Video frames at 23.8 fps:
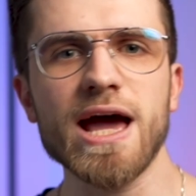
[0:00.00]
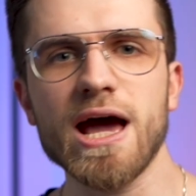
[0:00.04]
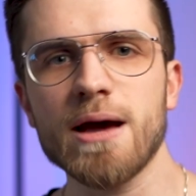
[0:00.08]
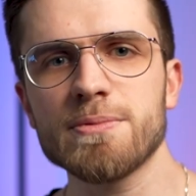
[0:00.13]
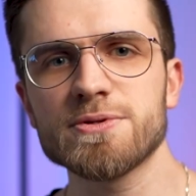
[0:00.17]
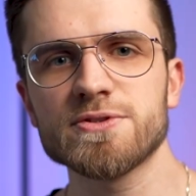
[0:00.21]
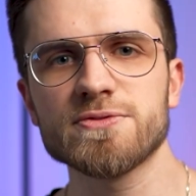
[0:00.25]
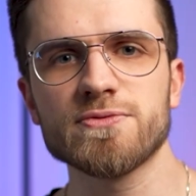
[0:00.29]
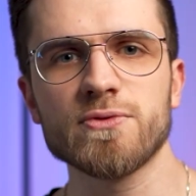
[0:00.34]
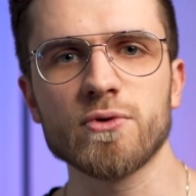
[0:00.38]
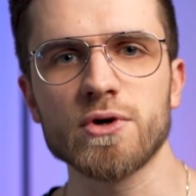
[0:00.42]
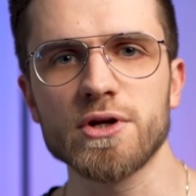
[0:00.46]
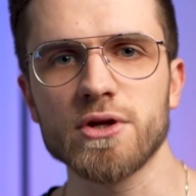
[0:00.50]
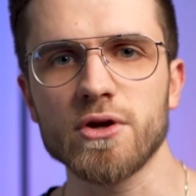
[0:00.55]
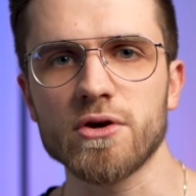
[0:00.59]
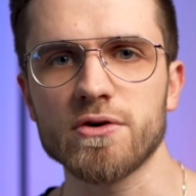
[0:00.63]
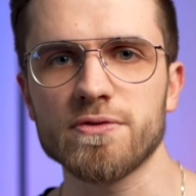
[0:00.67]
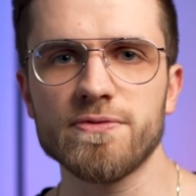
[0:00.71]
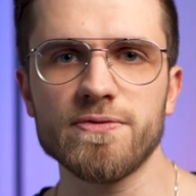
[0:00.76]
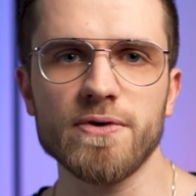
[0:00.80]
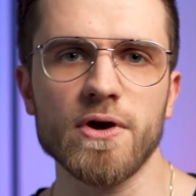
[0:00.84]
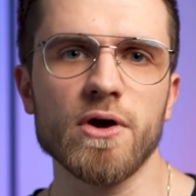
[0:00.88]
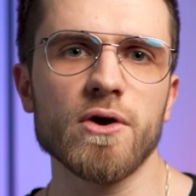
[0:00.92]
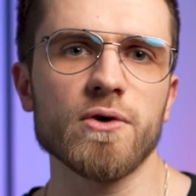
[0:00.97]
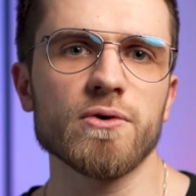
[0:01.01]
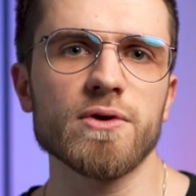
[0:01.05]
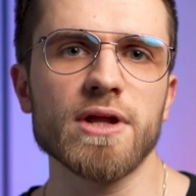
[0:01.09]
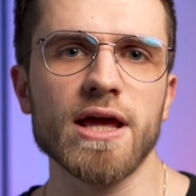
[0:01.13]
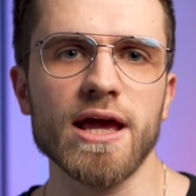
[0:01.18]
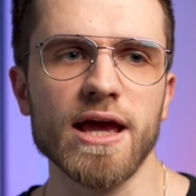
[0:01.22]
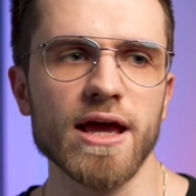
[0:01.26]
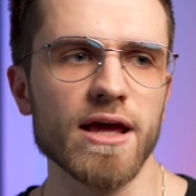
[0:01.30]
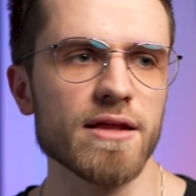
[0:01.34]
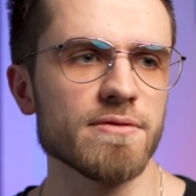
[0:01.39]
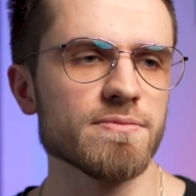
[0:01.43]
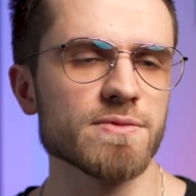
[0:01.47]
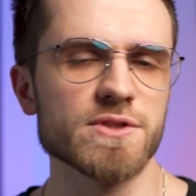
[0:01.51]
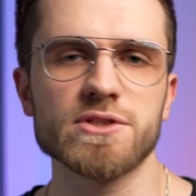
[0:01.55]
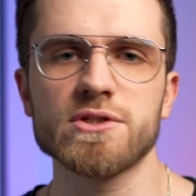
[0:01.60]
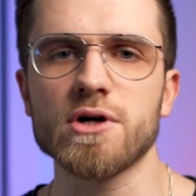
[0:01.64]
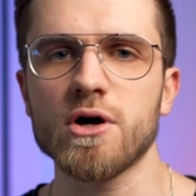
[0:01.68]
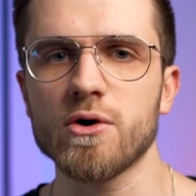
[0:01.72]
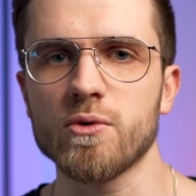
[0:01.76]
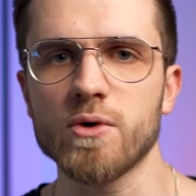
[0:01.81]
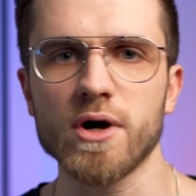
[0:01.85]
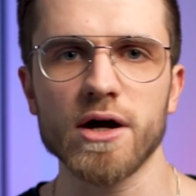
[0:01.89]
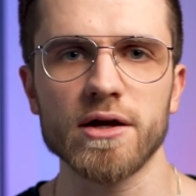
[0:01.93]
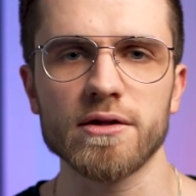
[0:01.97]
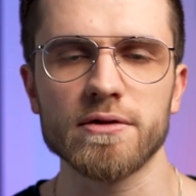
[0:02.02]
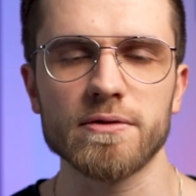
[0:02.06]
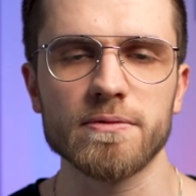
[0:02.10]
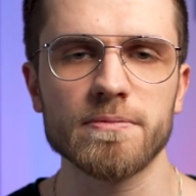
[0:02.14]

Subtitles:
apps for your phone, and so on.